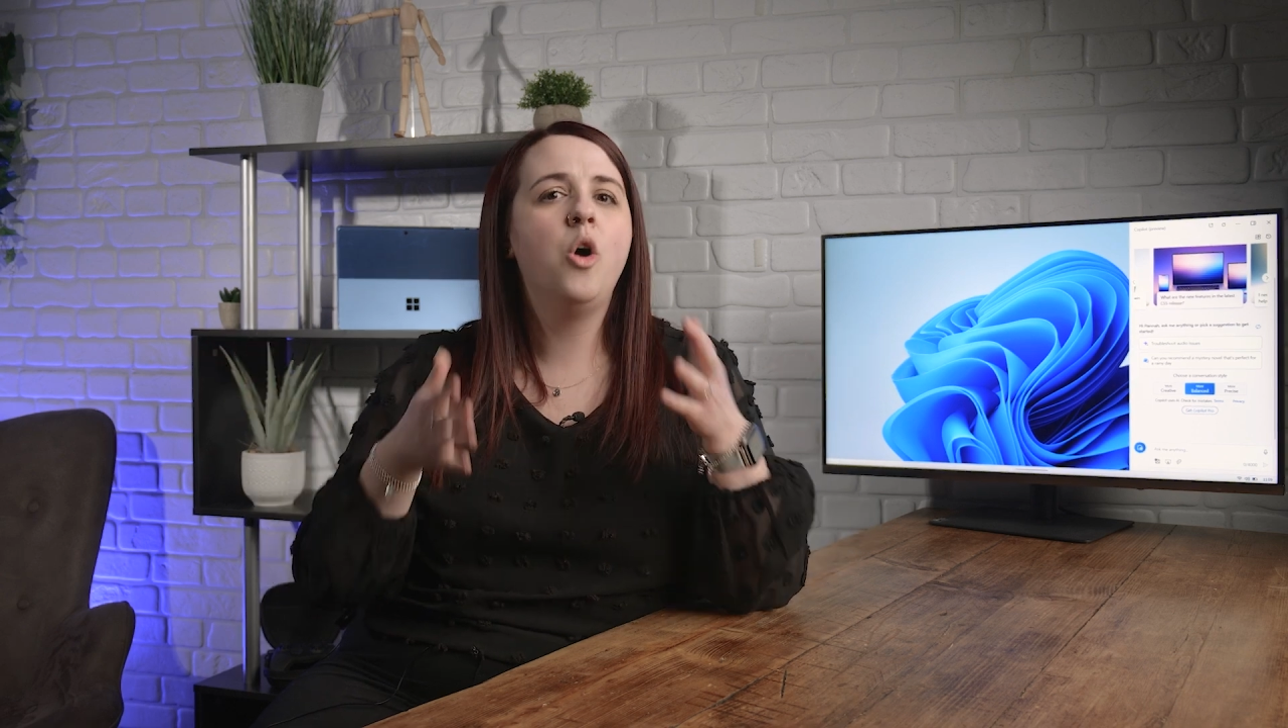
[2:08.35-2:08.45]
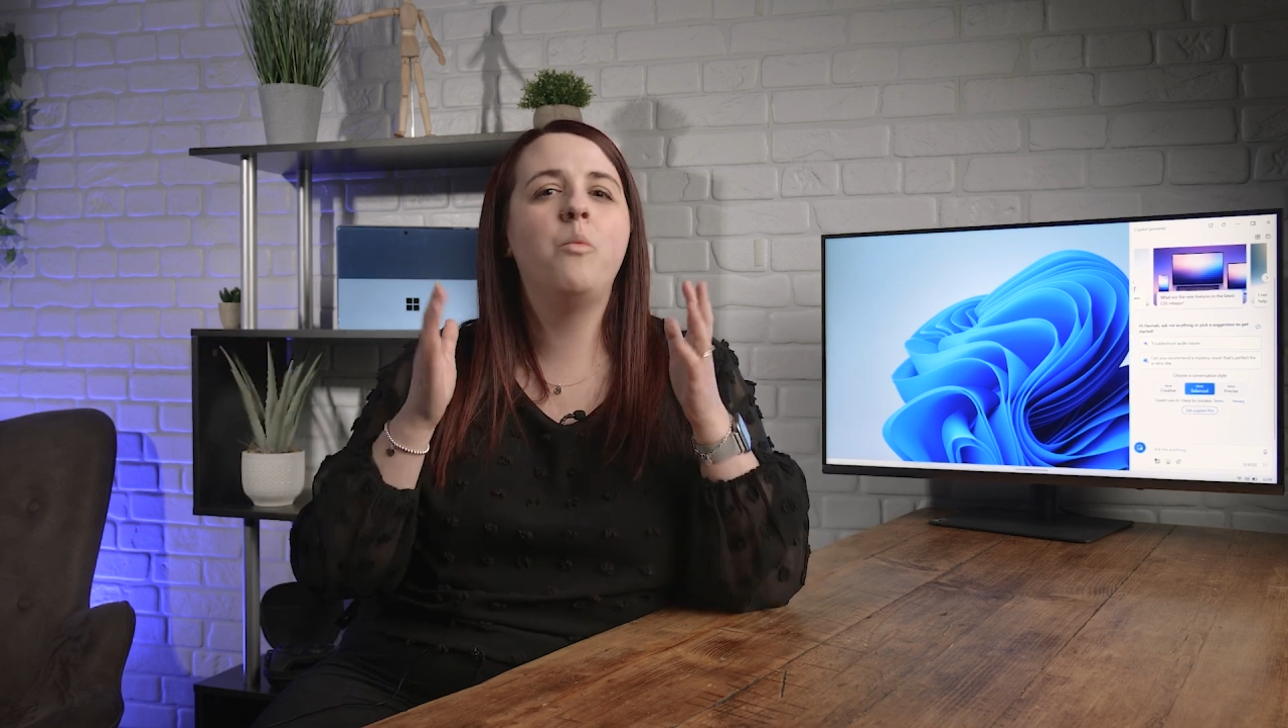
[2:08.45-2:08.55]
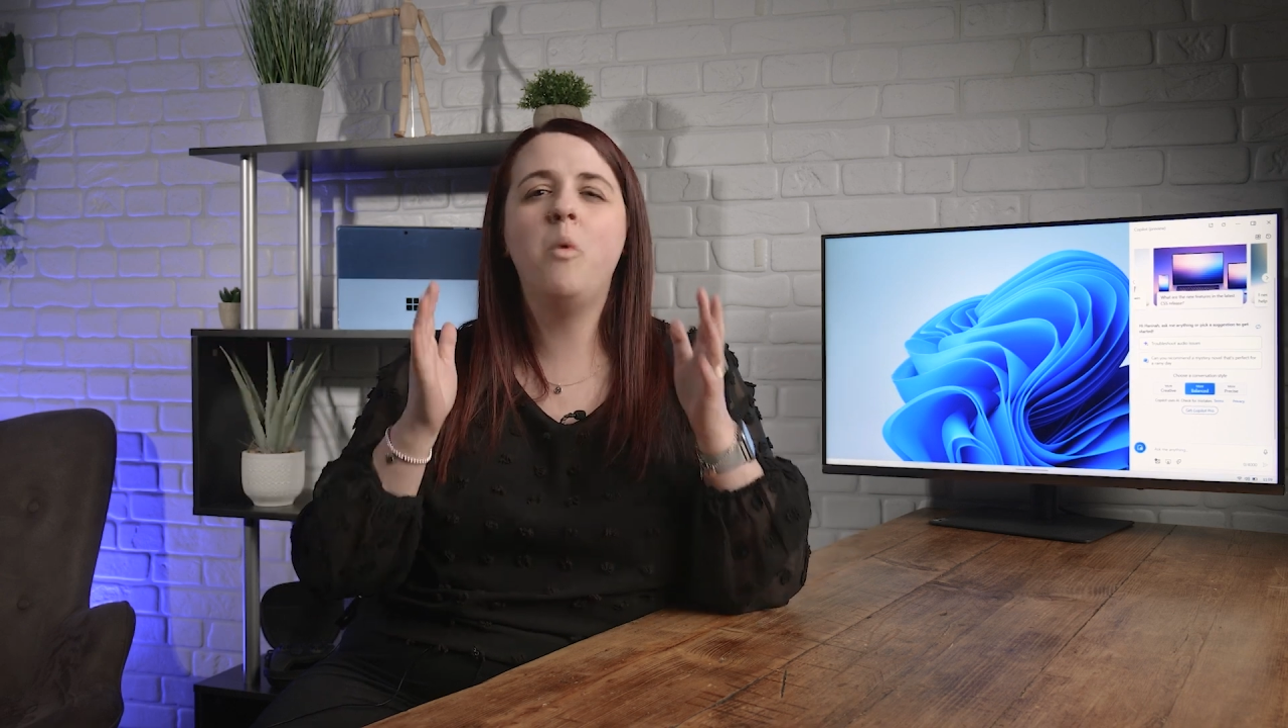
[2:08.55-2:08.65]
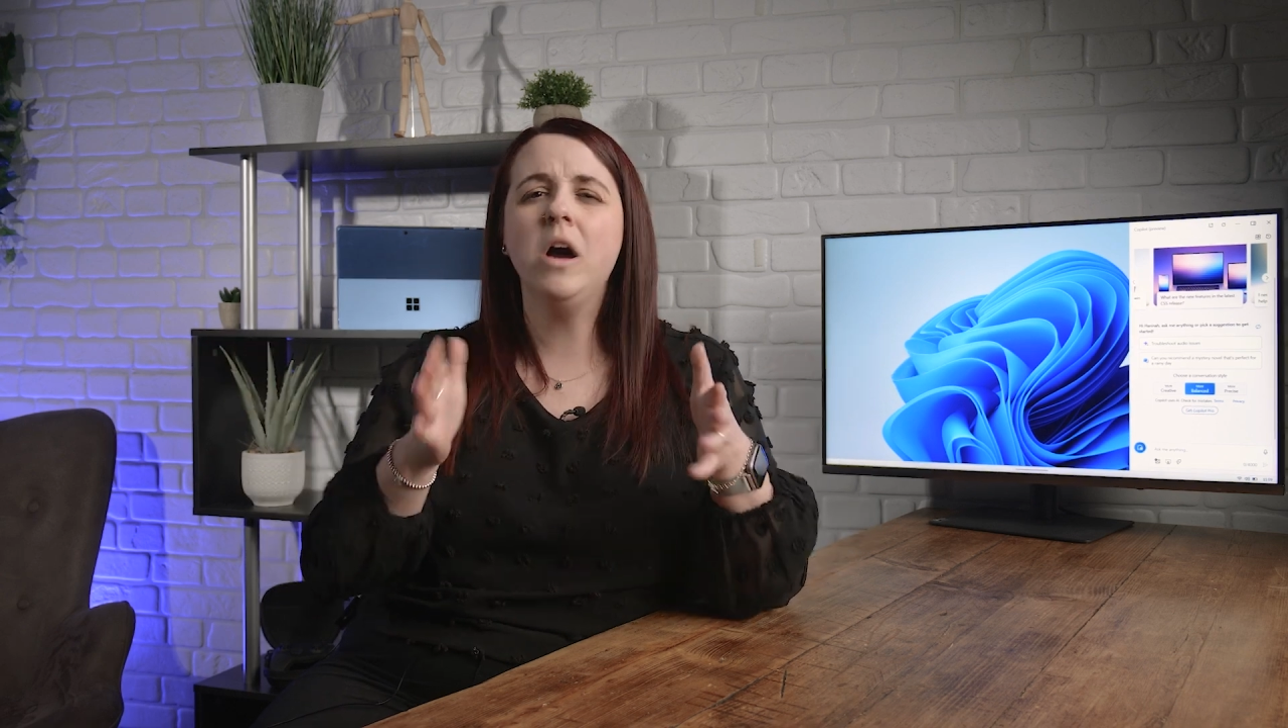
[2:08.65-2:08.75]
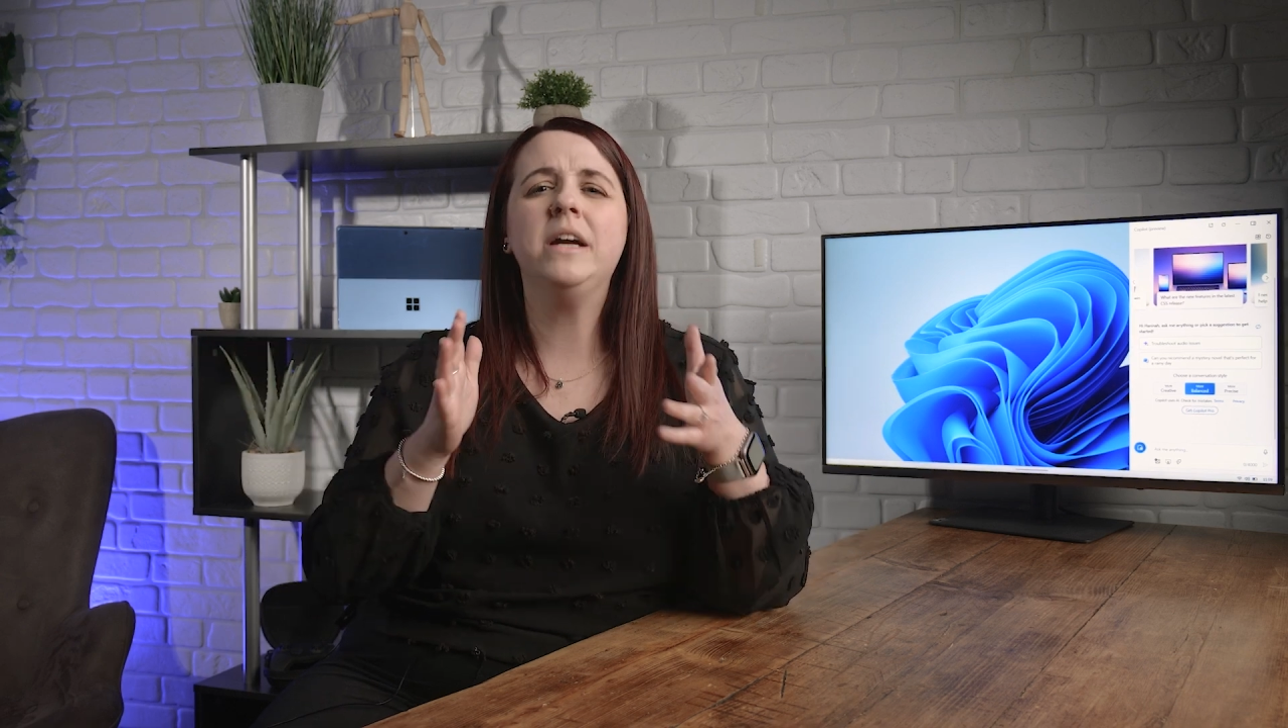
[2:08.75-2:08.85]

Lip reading: What